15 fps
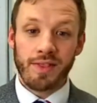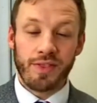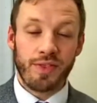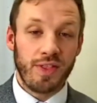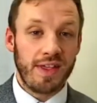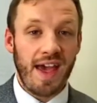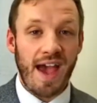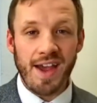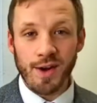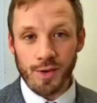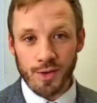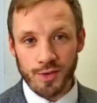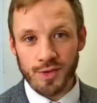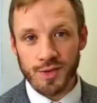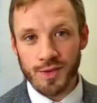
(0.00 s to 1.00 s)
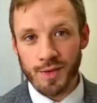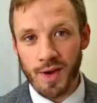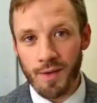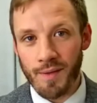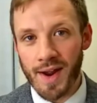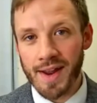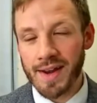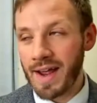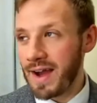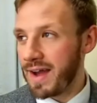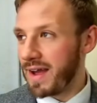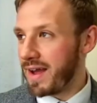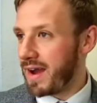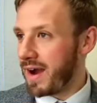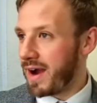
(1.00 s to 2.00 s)
Chaos, all right?
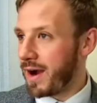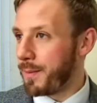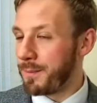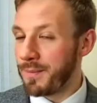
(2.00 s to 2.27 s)
Now,